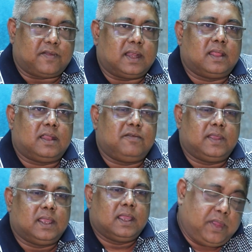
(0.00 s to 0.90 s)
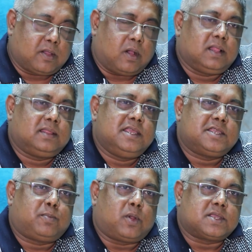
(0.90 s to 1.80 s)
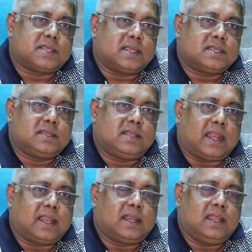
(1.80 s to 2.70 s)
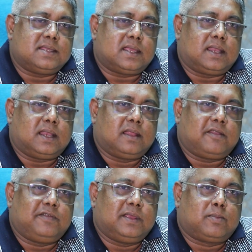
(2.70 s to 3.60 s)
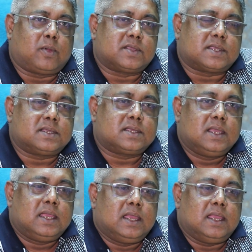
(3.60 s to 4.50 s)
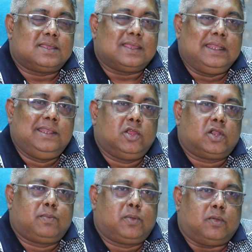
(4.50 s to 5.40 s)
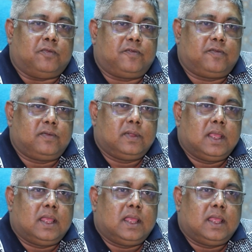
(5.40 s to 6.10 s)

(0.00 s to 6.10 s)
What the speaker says: of engraving. We call this process, direct laser engraving process, is idiot proof.